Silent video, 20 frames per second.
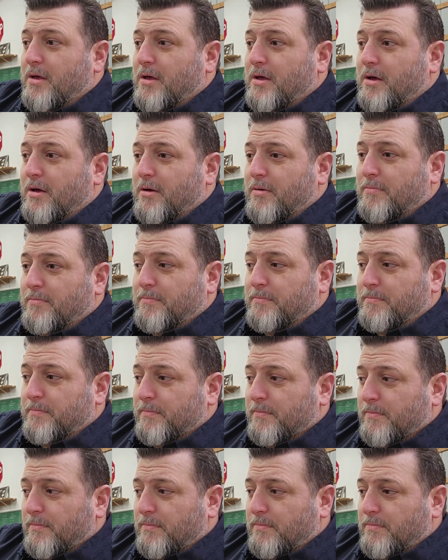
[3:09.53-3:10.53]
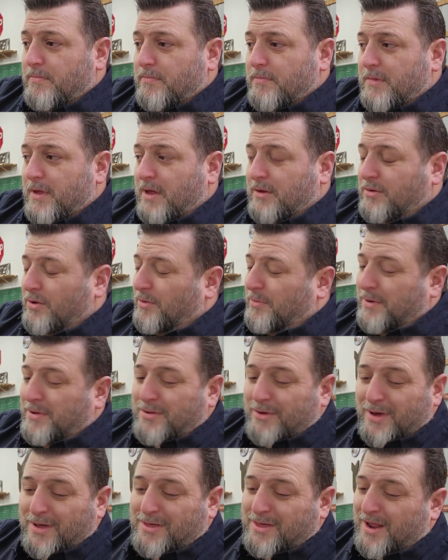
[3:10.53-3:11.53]
I told
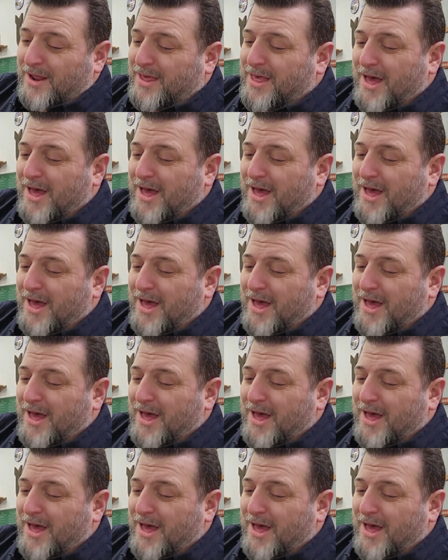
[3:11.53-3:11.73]
myself, I said,